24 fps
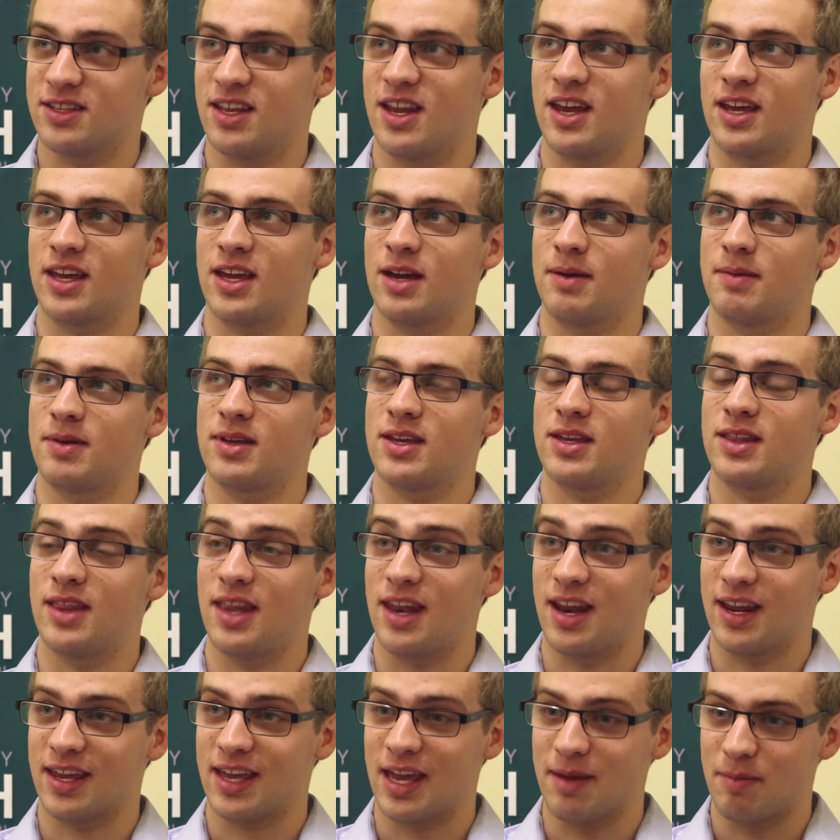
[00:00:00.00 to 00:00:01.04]
that
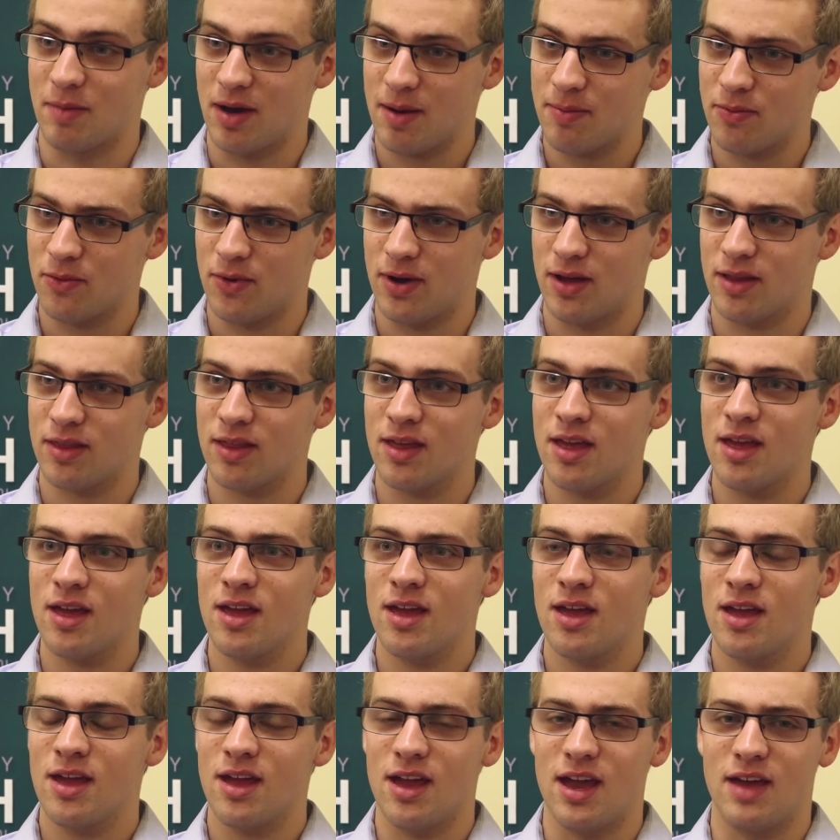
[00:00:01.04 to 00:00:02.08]
I came up with,
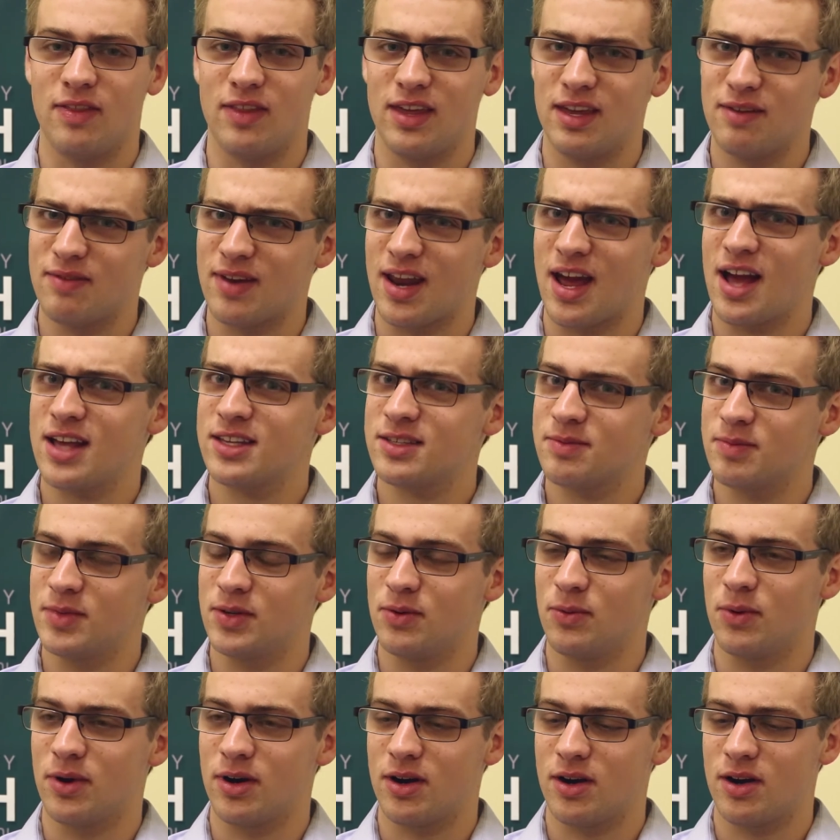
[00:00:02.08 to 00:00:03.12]
and they even asked
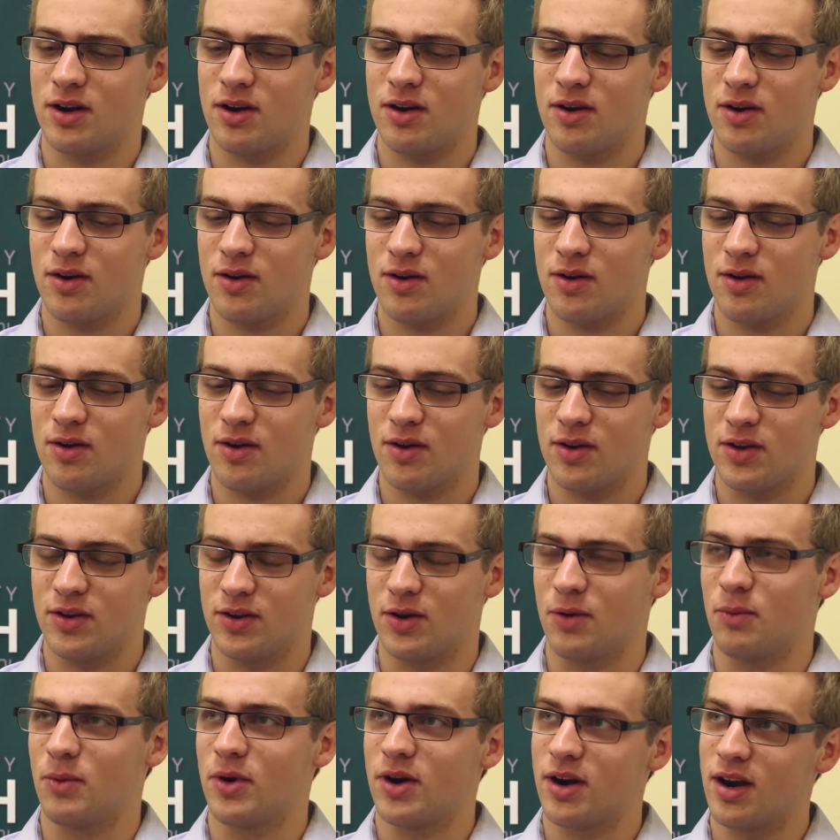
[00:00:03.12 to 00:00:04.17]
me where
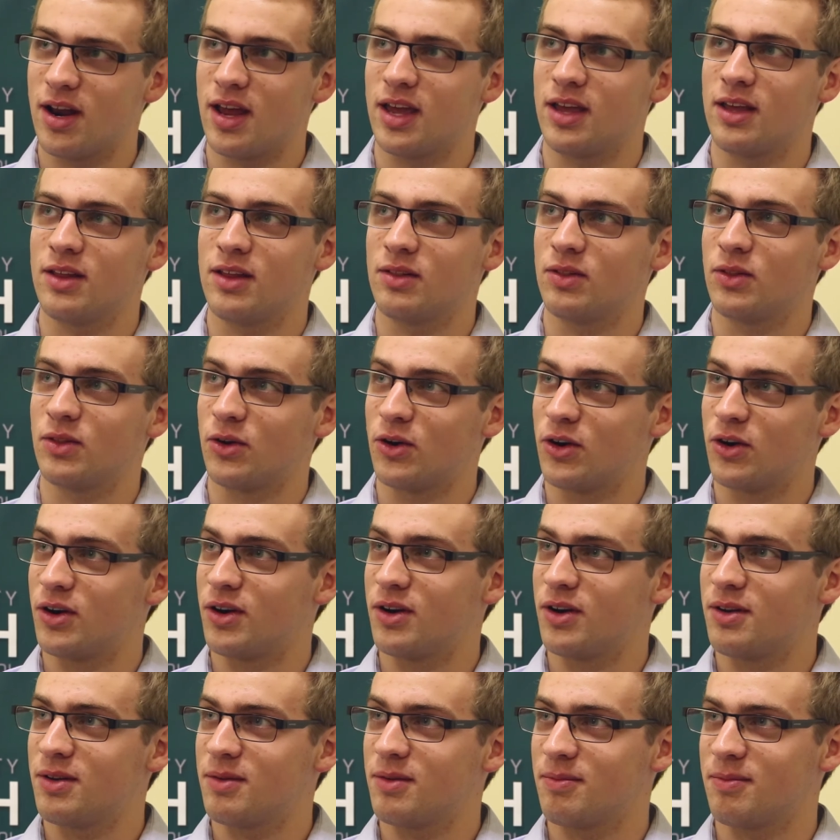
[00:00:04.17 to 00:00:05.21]
did I
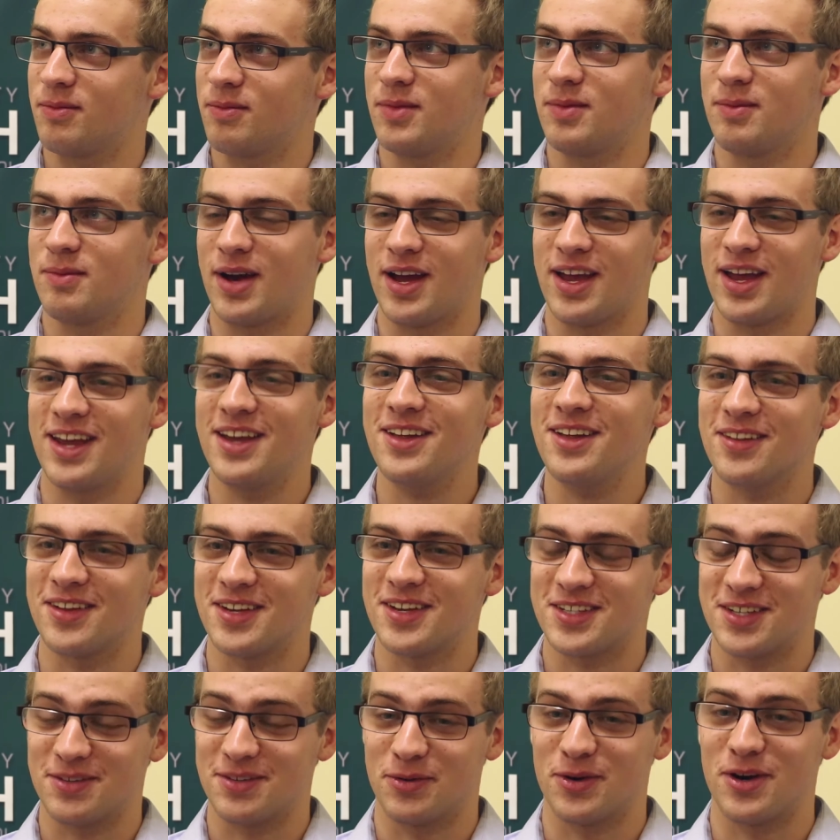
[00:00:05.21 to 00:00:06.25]
learn my
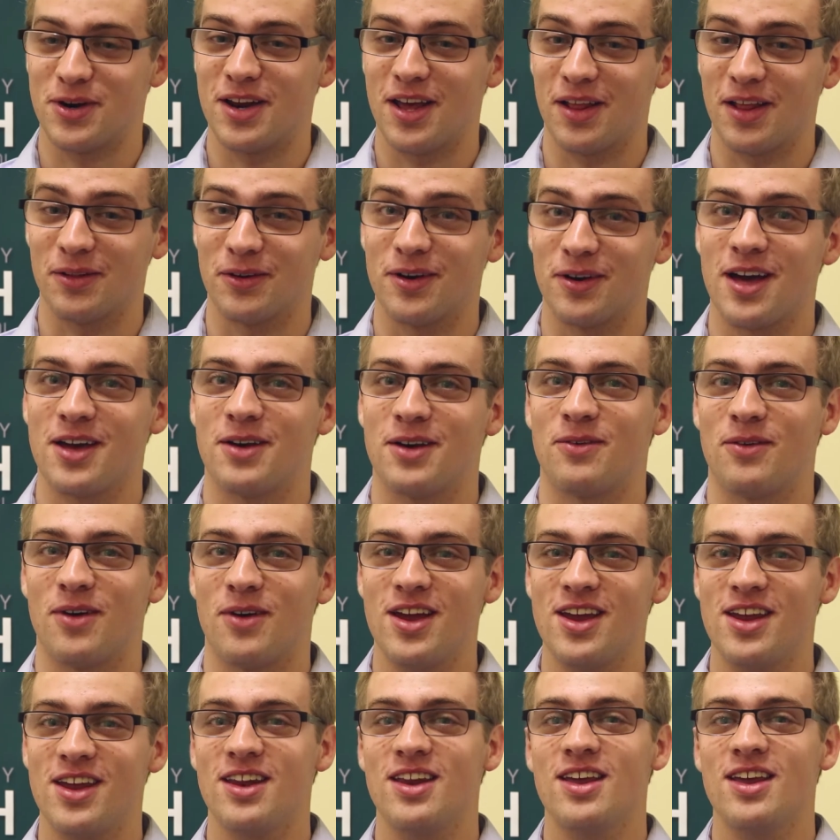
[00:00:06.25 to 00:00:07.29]
English and where did I learn how to
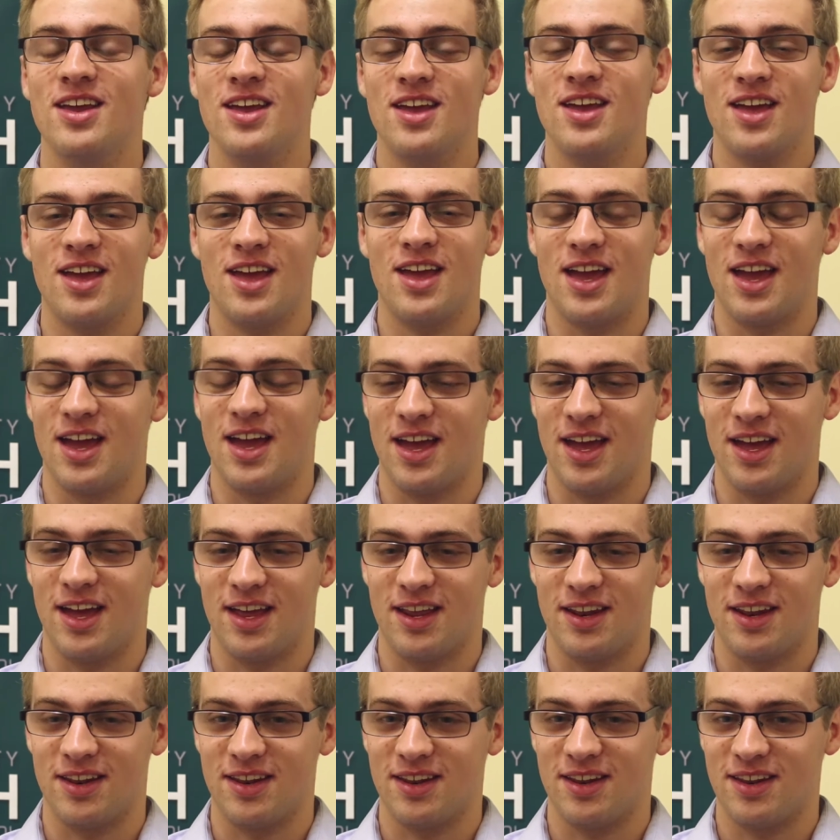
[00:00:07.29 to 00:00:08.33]
write?
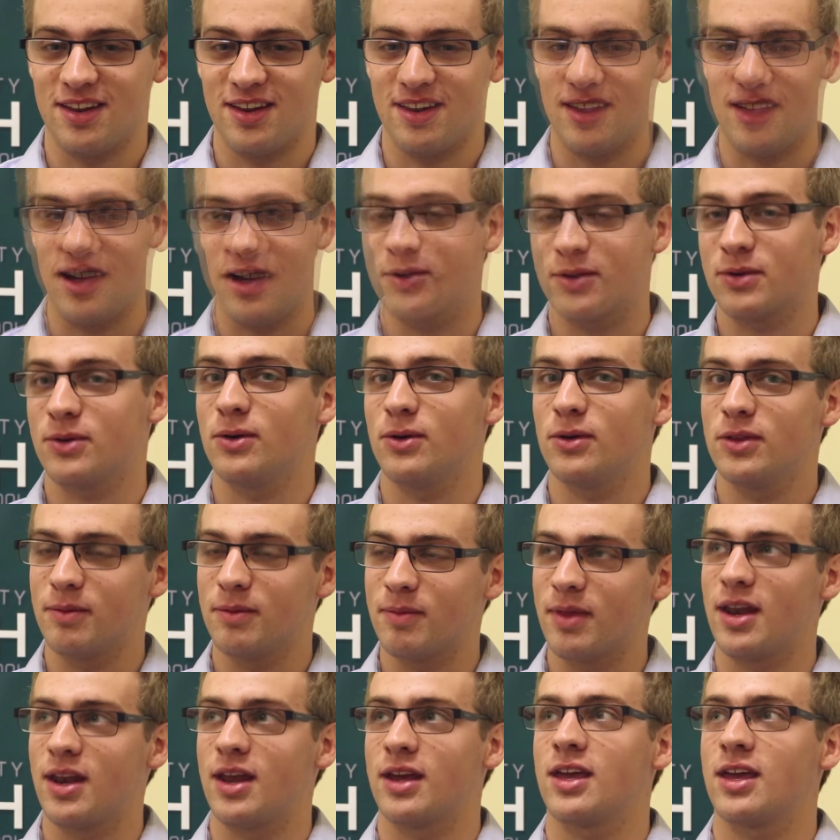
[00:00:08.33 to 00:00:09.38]
And I told
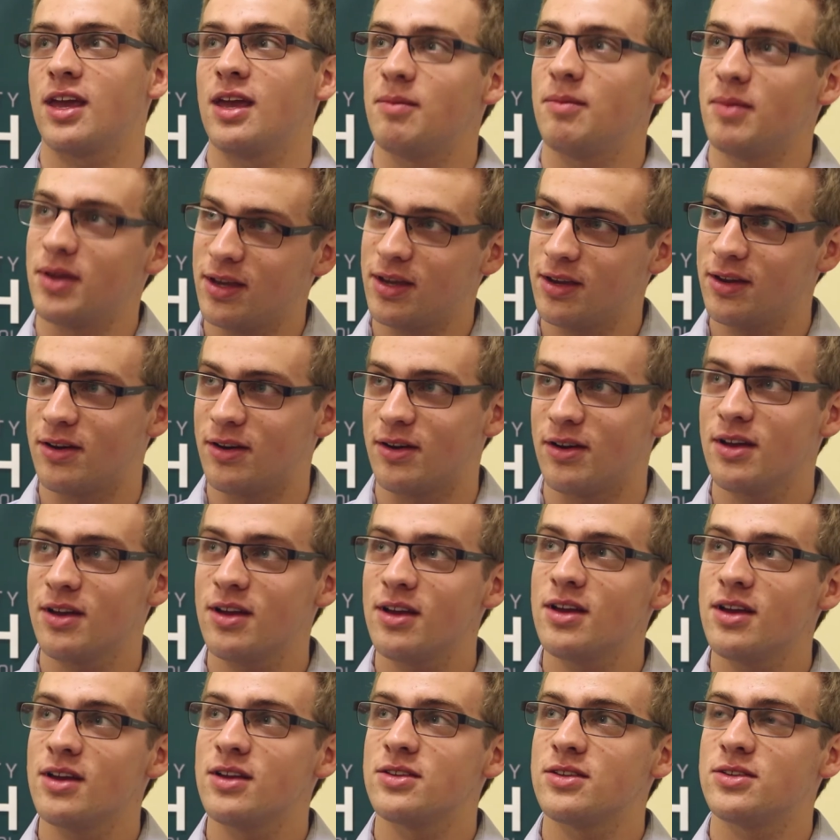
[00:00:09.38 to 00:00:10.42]
them that I came here
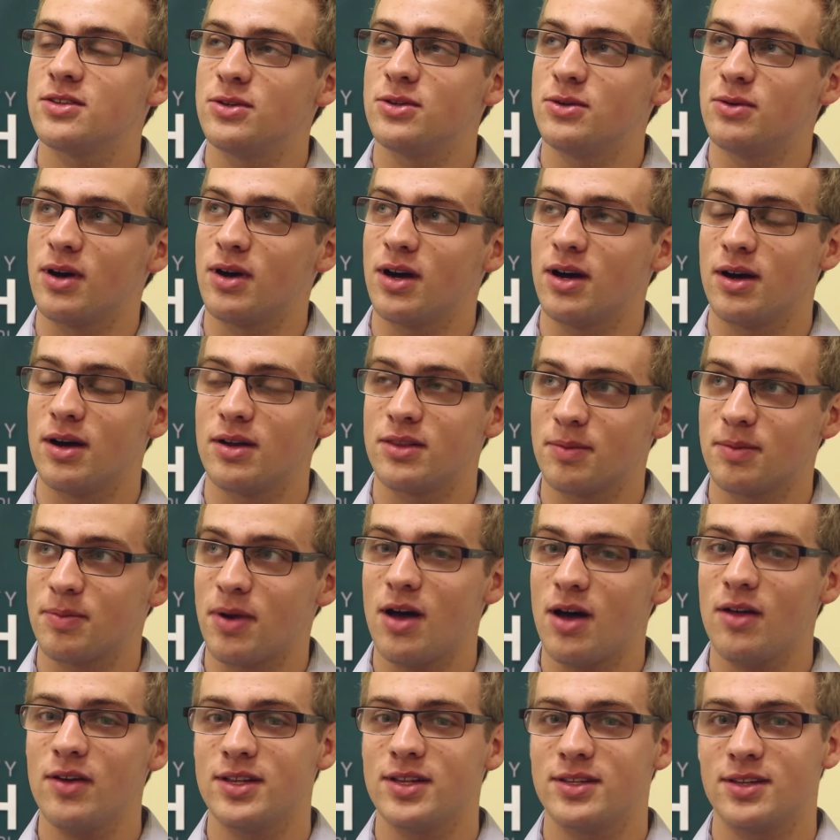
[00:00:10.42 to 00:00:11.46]
to
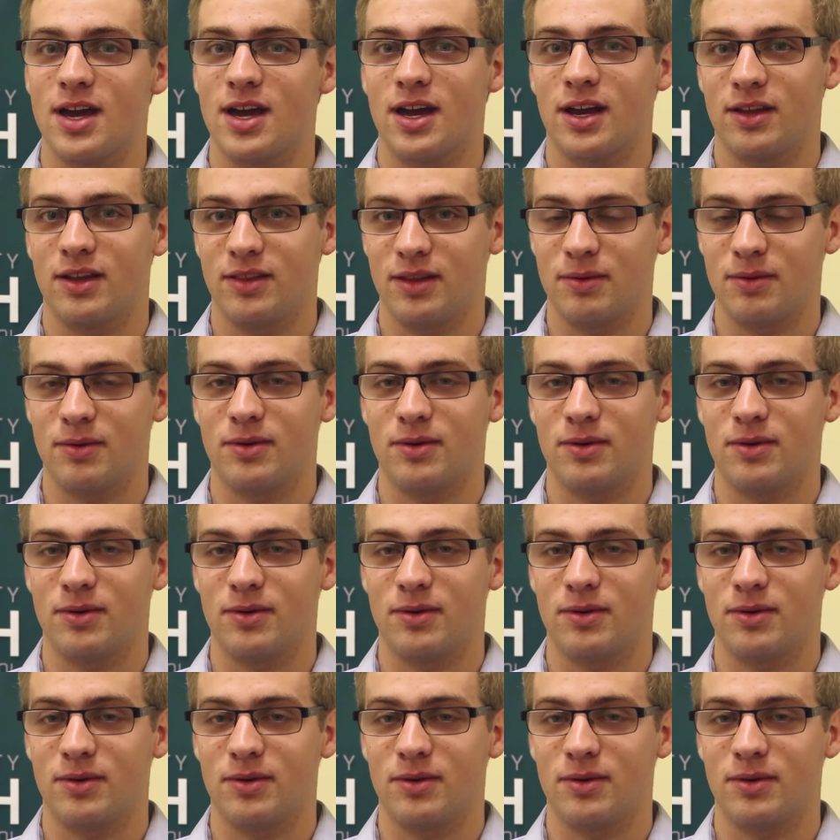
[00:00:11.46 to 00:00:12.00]
Polytech, and